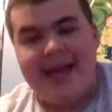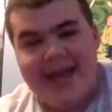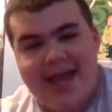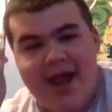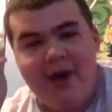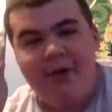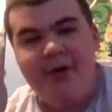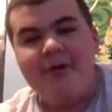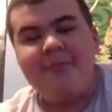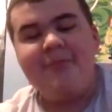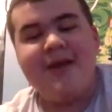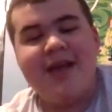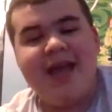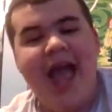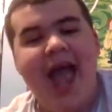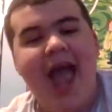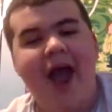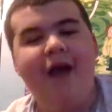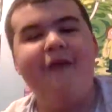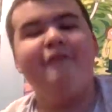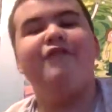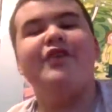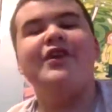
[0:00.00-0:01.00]
It would be
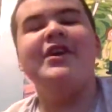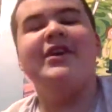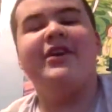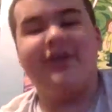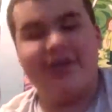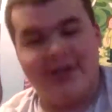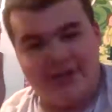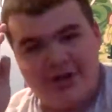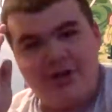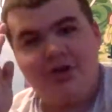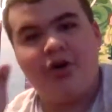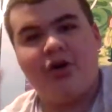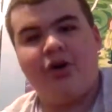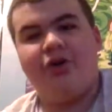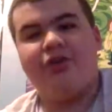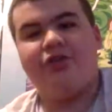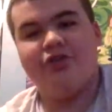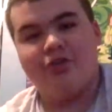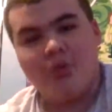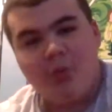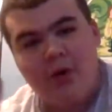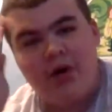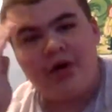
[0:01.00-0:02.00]
every
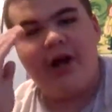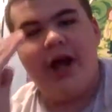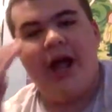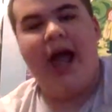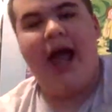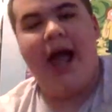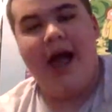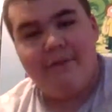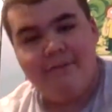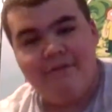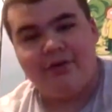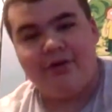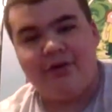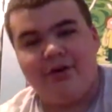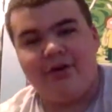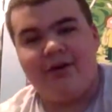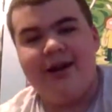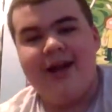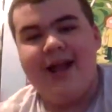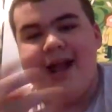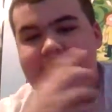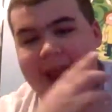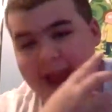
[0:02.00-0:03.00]
curse word
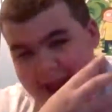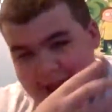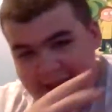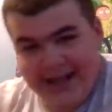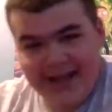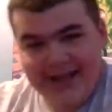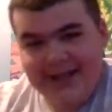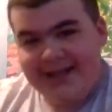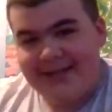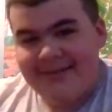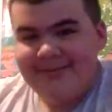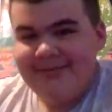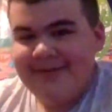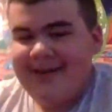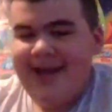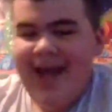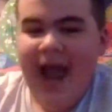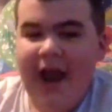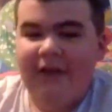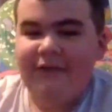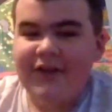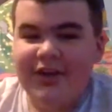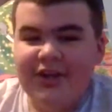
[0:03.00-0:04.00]
ever in
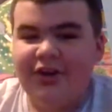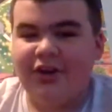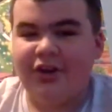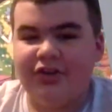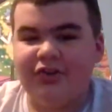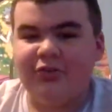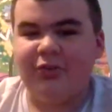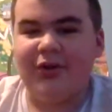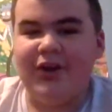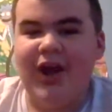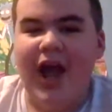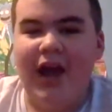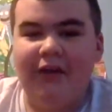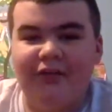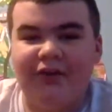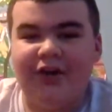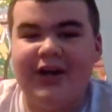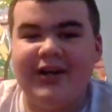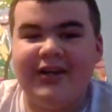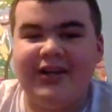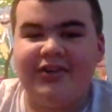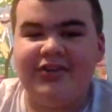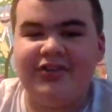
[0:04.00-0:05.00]

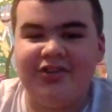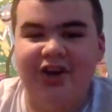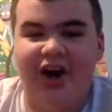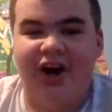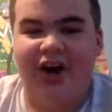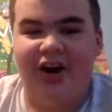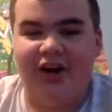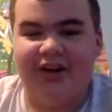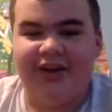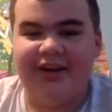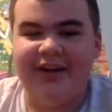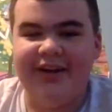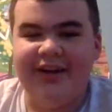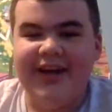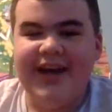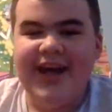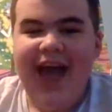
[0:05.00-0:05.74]
a song.